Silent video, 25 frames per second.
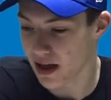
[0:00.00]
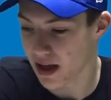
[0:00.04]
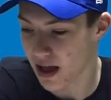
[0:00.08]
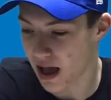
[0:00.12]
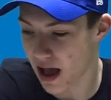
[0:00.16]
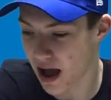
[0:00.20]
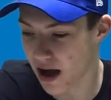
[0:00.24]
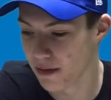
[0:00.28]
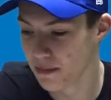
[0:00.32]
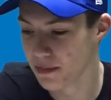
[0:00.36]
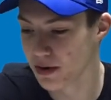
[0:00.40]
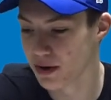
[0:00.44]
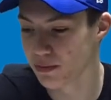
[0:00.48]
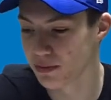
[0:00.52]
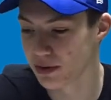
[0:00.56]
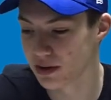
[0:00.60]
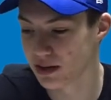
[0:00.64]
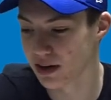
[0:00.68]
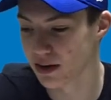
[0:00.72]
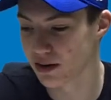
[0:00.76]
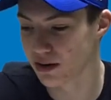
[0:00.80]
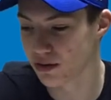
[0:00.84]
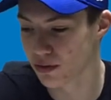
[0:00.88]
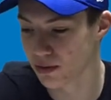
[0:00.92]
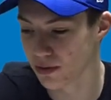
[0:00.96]
helmet with
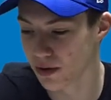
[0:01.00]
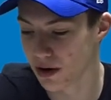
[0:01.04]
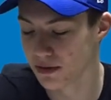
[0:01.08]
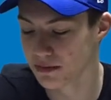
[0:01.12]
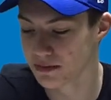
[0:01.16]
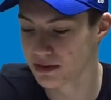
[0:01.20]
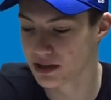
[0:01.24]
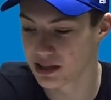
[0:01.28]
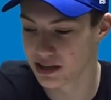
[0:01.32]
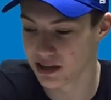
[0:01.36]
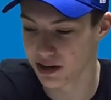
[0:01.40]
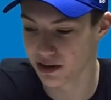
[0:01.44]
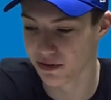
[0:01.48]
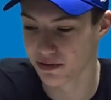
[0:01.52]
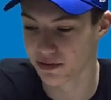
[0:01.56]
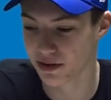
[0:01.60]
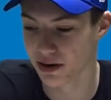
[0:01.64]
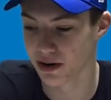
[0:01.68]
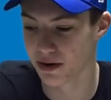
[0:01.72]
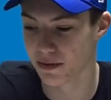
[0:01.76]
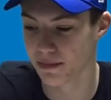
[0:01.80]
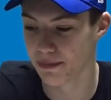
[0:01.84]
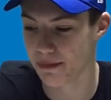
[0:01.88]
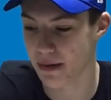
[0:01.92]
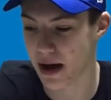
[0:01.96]
a chrome
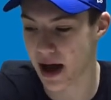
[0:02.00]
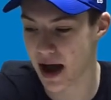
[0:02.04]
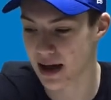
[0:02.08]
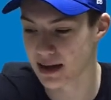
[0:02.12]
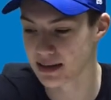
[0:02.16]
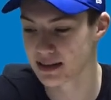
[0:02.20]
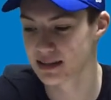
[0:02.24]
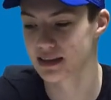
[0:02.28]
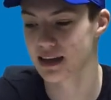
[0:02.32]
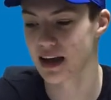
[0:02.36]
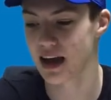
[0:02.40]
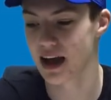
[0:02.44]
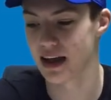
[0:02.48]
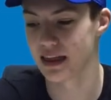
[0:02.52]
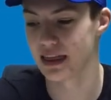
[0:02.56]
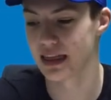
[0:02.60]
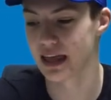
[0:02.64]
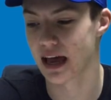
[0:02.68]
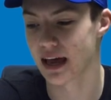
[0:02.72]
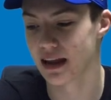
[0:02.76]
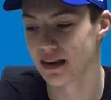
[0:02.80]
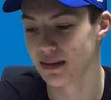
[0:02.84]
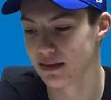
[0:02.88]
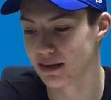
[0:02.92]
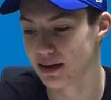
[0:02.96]
silver mask and
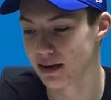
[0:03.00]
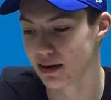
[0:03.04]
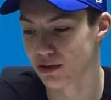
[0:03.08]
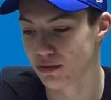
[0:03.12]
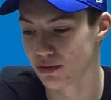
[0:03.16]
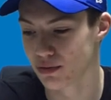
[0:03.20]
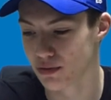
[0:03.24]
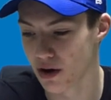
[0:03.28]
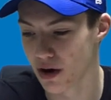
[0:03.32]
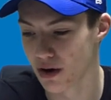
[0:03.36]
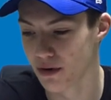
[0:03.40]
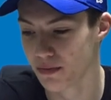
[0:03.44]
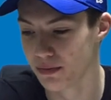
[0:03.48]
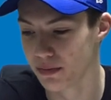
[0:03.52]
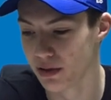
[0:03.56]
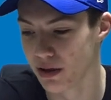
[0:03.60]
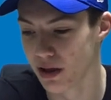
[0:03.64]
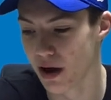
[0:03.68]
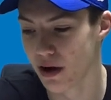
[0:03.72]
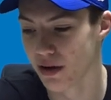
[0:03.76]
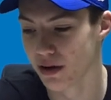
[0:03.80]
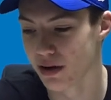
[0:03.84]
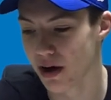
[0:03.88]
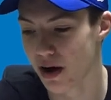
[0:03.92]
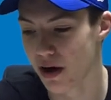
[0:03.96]
then the chrome
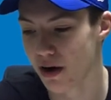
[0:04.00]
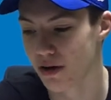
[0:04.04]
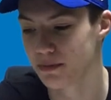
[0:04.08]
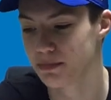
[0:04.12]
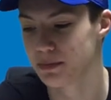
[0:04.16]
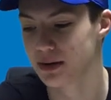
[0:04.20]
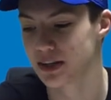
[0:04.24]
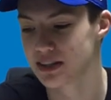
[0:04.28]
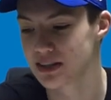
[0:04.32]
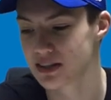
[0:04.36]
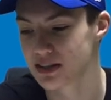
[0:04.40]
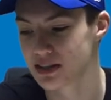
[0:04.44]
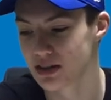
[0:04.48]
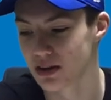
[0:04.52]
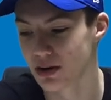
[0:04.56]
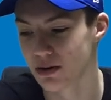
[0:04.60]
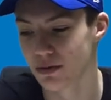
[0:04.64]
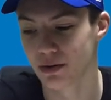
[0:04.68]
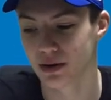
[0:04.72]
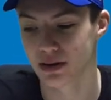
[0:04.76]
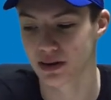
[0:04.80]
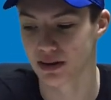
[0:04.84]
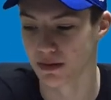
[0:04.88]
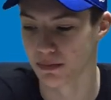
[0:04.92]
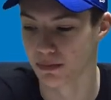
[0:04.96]
logo, but still
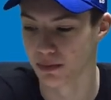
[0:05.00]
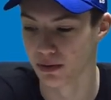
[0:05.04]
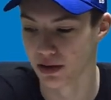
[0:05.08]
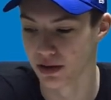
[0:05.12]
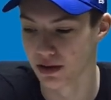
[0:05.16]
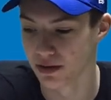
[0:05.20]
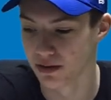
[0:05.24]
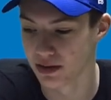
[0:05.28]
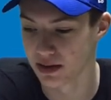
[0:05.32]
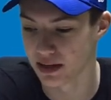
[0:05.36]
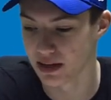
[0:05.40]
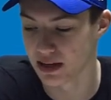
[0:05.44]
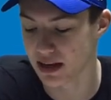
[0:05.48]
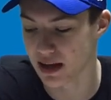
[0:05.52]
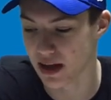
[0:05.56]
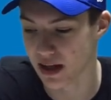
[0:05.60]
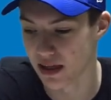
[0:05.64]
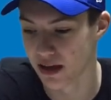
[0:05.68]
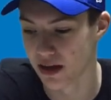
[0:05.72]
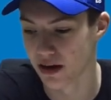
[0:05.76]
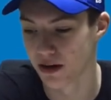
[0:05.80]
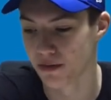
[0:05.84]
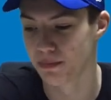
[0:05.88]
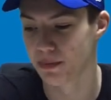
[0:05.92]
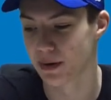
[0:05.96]
with the blue and the
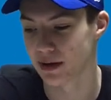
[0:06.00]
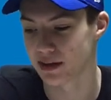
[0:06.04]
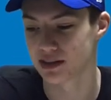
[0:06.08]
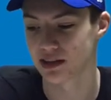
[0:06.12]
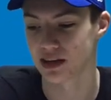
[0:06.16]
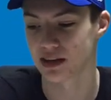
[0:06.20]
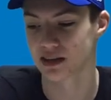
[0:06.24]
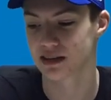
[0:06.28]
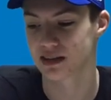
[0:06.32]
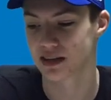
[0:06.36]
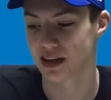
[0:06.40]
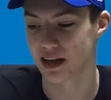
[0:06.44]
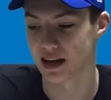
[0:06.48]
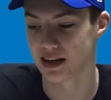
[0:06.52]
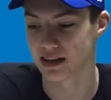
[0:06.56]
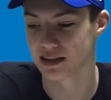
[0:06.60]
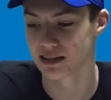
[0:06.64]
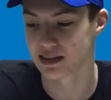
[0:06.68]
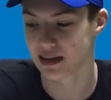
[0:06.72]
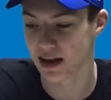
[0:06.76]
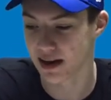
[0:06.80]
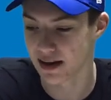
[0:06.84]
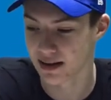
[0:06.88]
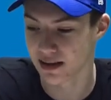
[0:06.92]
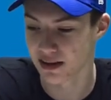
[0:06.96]
yellow, but just the
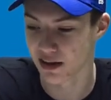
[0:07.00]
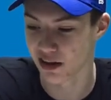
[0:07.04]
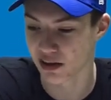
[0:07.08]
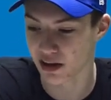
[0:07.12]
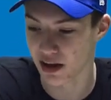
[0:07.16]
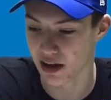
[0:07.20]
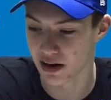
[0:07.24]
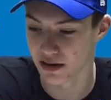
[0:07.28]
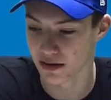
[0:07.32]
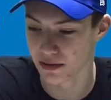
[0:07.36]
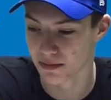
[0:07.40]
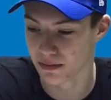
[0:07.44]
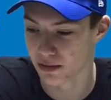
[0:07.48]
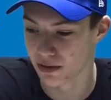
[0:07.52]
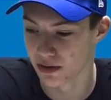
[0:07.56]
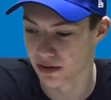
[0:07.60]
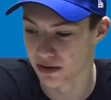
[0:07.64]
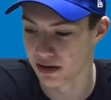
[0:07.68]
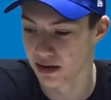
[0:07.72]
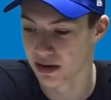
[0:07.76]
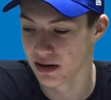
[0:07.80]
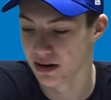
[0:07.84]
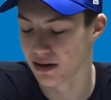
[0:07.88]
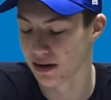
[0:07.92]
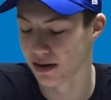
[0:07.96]
inside of the Thunderbolt
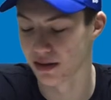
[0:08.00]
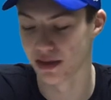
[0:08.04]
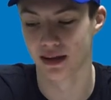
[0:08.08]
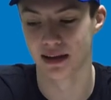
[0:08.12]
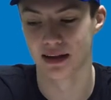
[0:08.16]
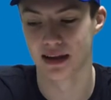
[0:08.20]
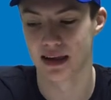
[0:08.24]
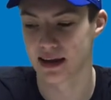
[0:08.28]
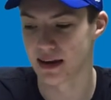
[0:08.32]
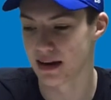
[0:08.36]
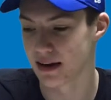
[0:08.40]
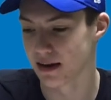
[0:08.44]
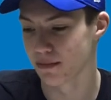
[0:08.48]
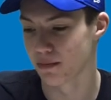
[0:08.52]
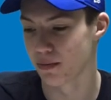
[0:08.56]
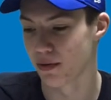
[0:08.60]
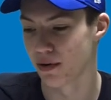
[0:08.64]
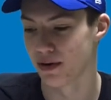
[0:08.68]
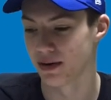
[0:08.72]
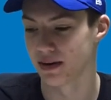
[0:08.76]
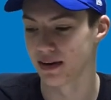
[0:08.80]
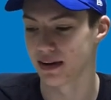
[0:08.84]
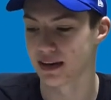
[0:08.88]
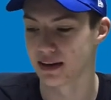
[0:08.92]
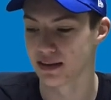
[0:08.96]
or the Lightning
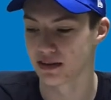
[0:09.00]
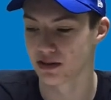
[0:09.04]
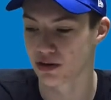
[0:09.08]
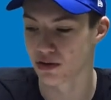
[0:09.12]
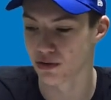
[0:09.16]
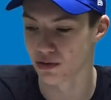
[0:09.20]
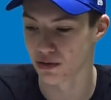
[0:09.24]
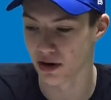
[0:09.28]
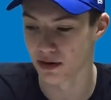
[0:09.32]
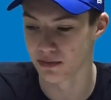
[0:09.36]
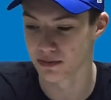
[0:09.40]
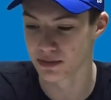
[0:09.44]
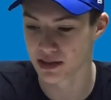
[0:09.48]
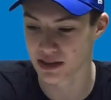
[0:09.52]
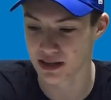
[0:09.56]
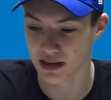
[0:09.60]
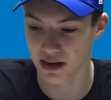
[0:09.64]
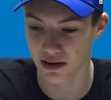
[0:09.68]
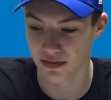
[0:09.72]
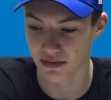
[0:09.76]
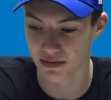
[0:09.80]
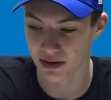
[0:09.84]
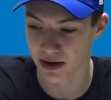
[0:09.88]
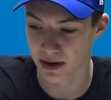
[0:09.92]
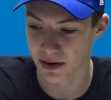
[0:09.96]
Bolt is chrome
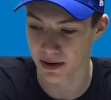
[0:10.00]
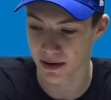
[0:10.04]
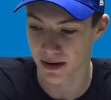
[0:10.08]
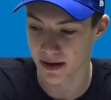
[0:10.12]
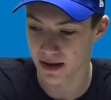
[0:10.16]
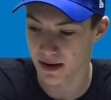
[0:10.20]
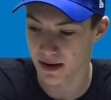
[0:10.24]
silver.